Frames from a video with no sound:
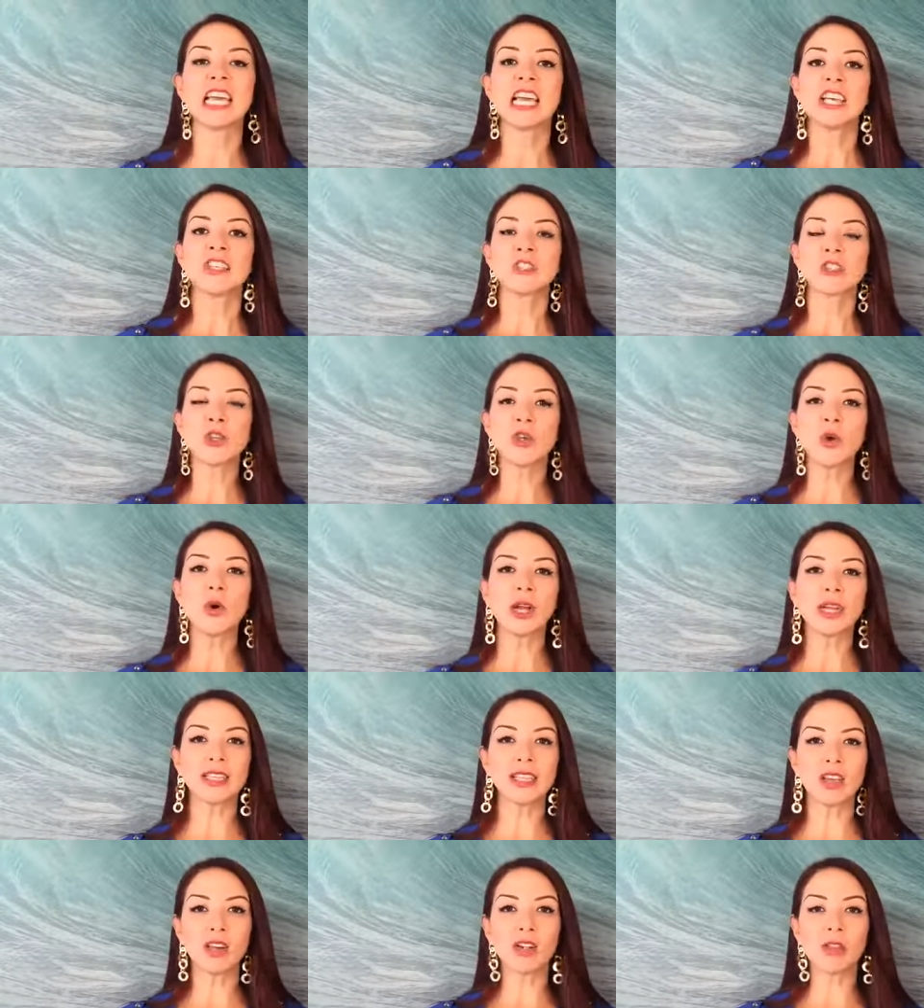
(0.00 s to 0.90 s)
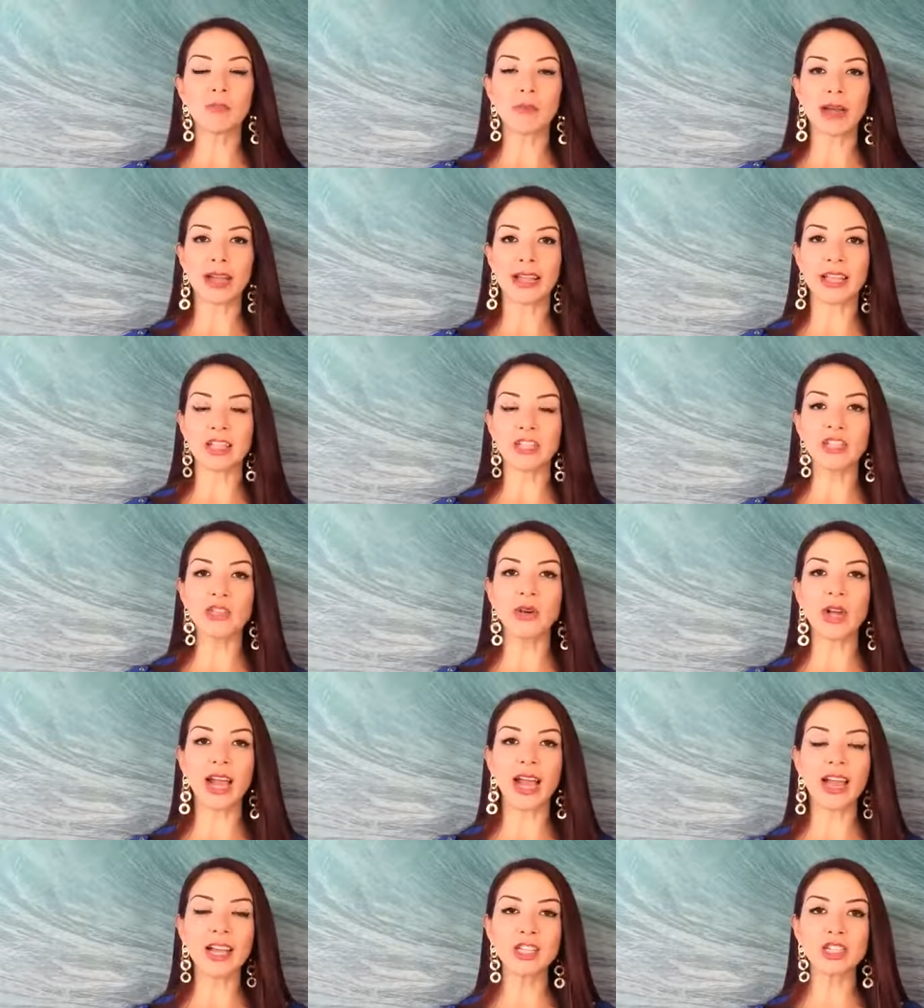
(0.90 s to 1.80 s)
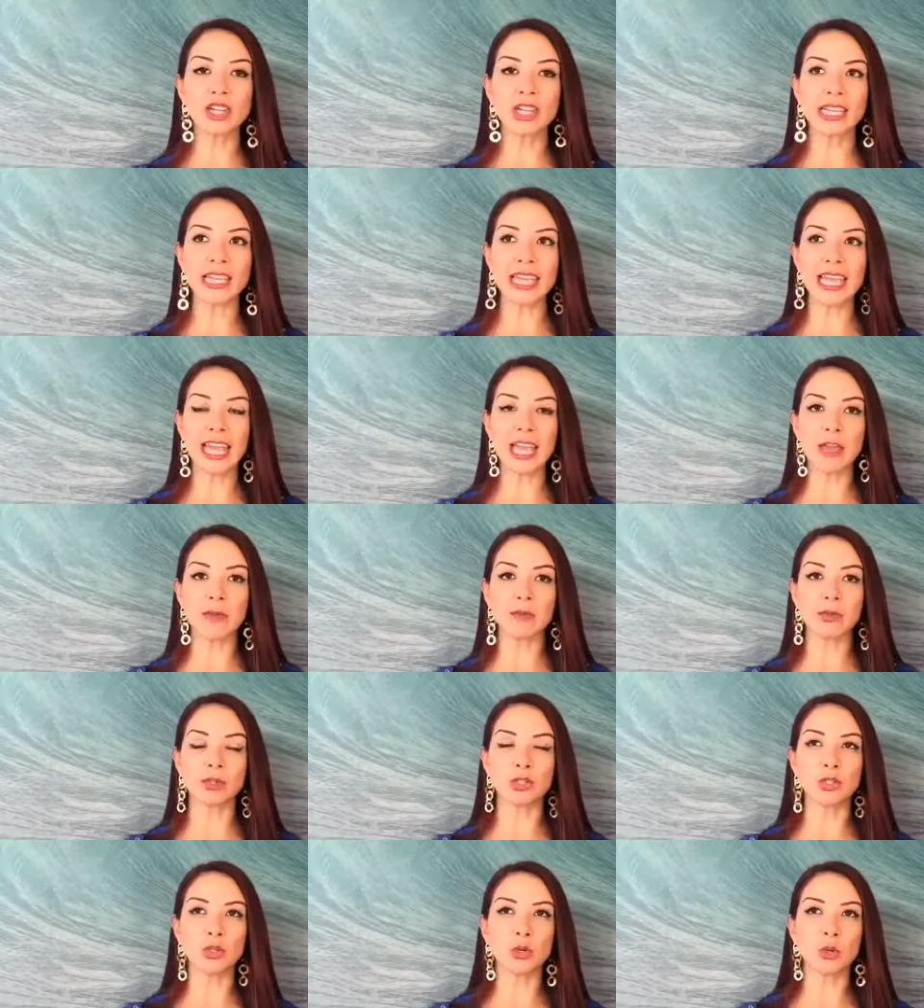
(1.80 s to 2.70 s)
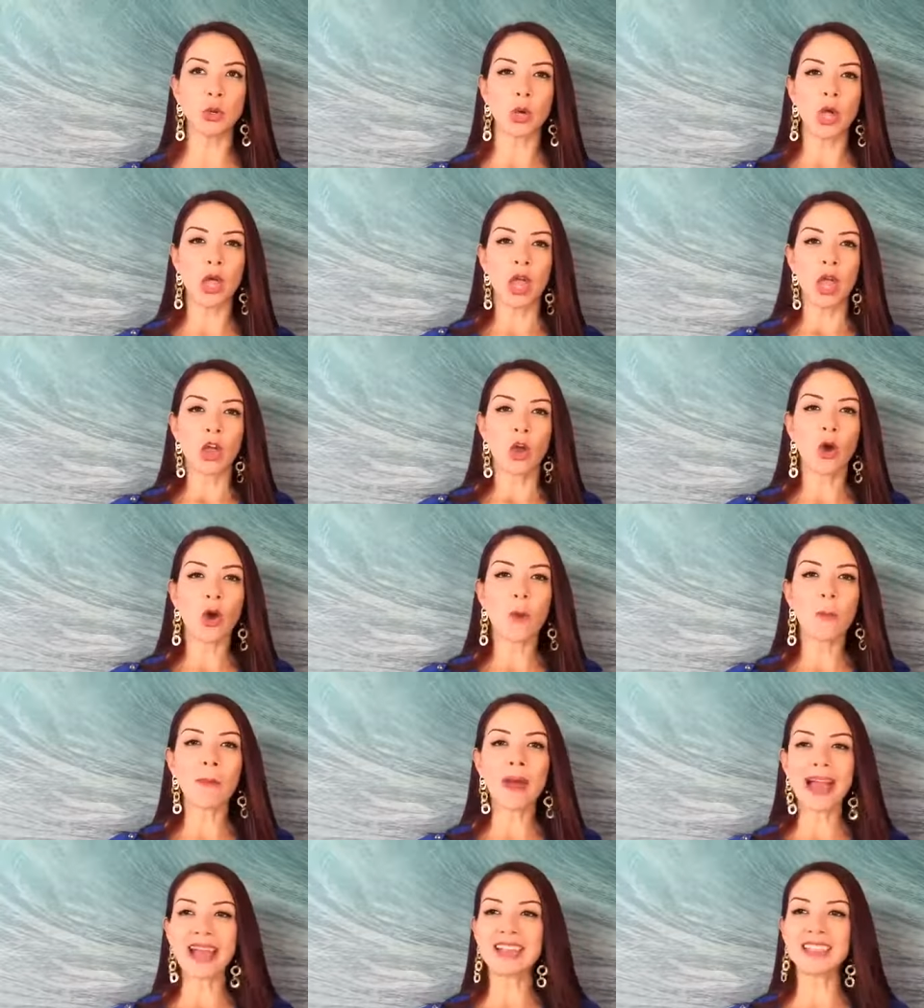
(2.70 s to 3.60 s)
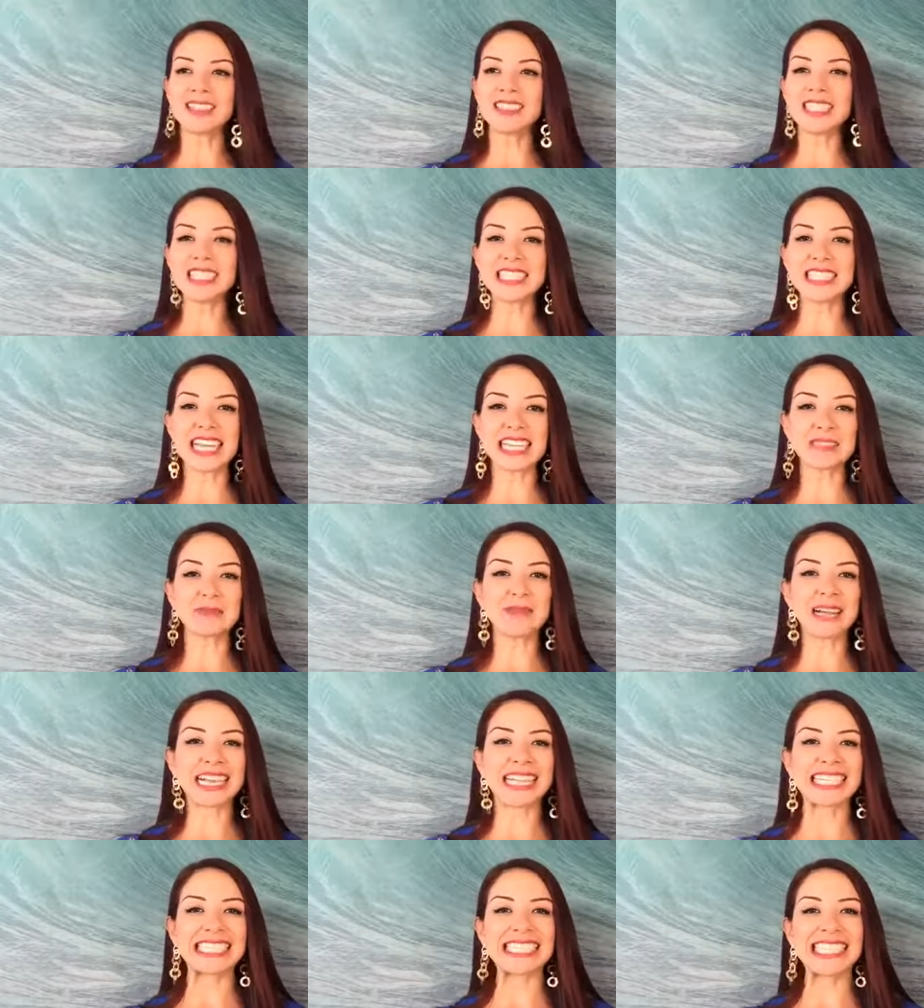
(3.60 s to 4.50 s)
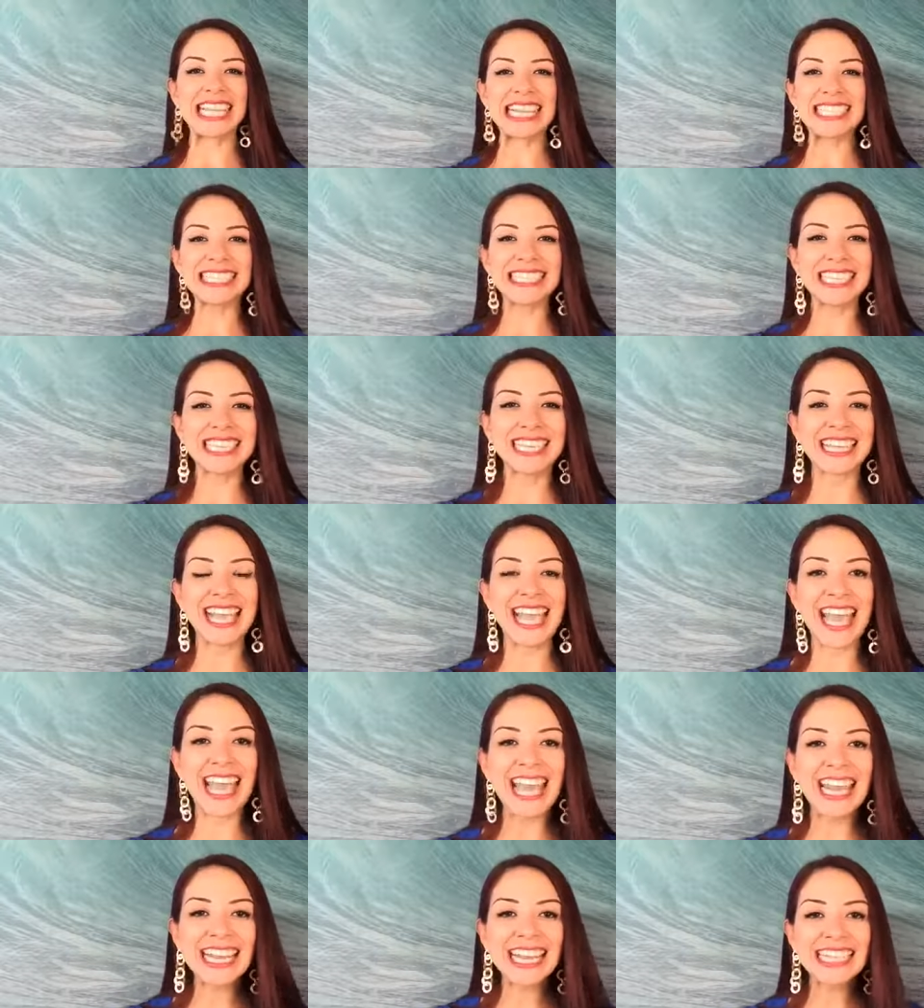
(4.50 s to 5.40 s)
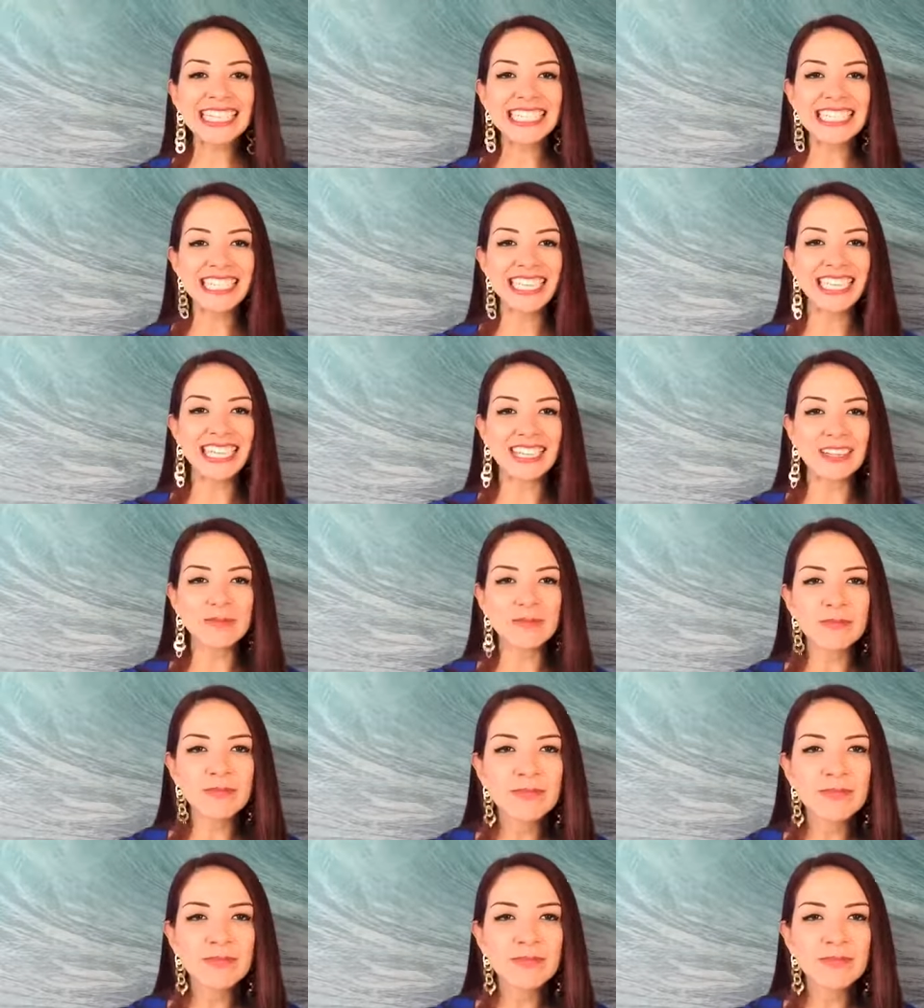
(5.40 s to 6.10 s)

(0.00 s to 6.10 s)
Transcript: So you are the whole package. You are actually able to command that magnetic energy.